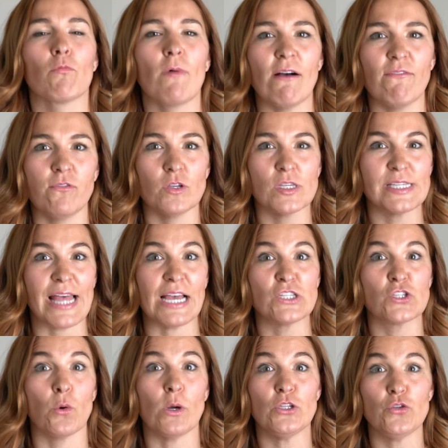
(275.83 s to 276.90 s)
ruffles that
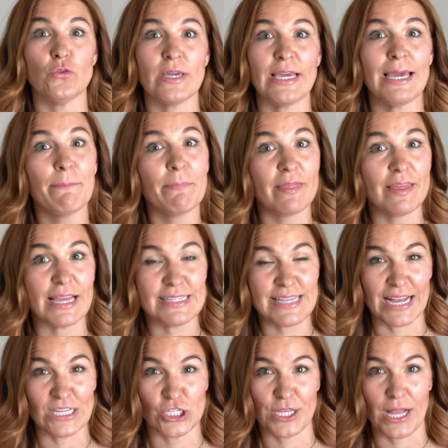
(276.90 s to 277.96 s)
is going to keep the
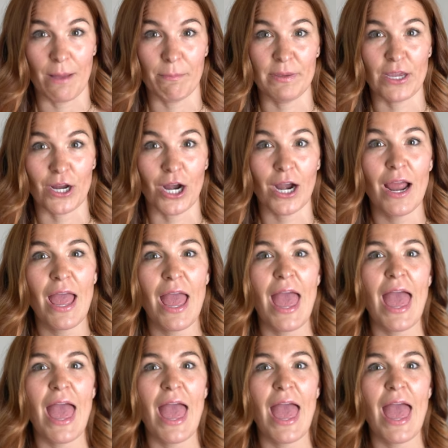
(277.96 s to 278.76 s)
attention up here